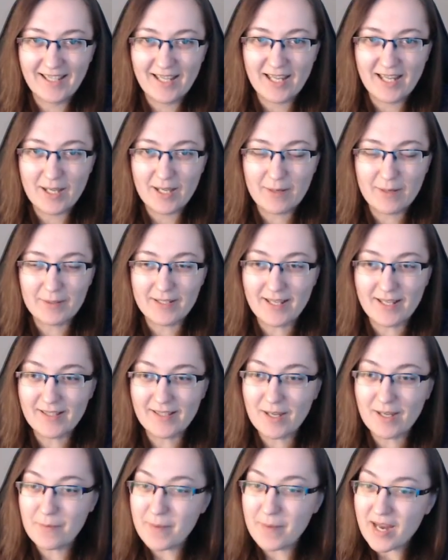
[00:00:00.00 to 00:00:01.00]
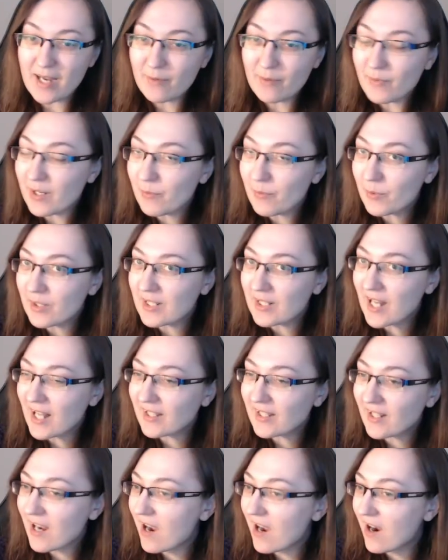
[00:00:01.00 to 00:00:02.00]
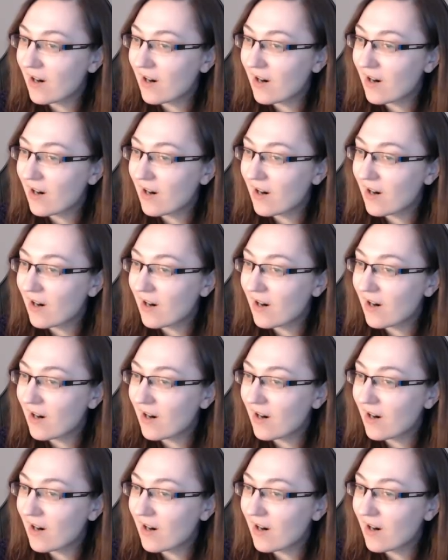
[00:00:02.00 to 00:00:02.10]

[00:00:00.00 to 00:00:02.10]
It doesn't mean we would not go